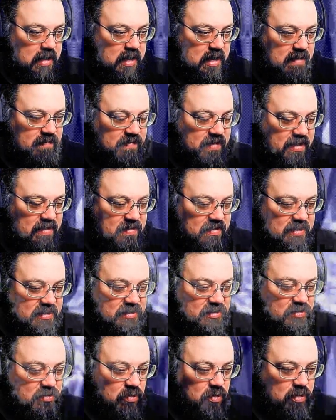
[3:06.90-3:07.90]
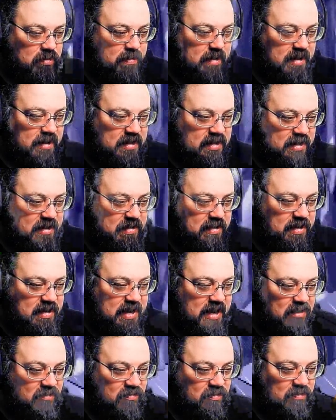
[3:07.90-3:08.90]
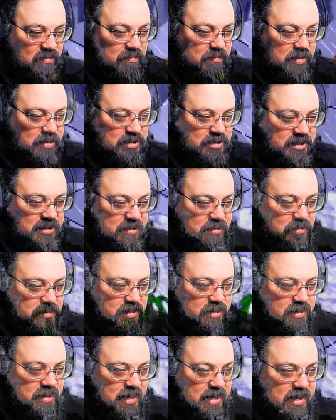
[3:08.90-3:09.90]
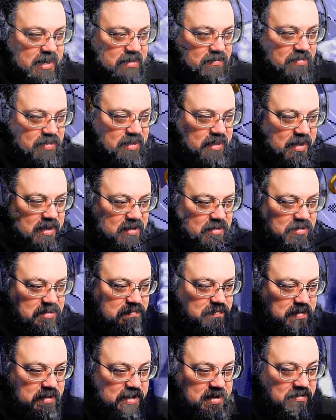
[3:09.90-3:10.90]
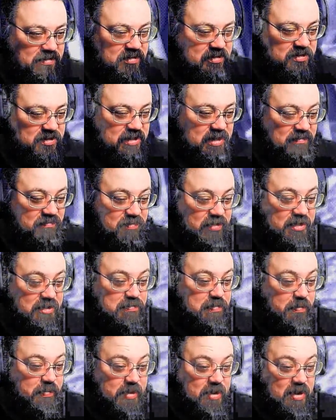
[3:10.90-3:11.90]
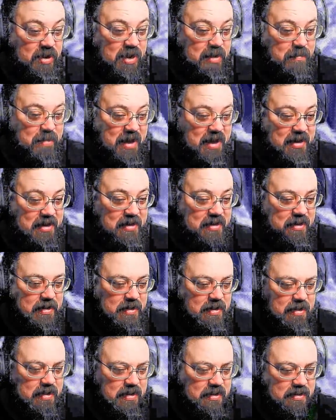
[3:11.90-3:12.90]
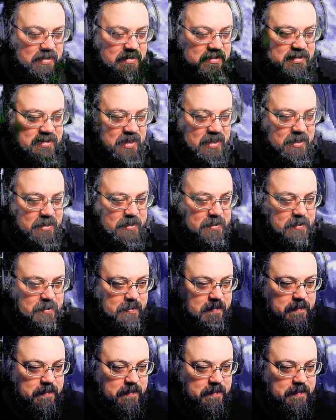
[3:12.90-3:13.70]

and then this automatically gets rid of my shields and everything else, but gives us enough rings, but we can't get back. So,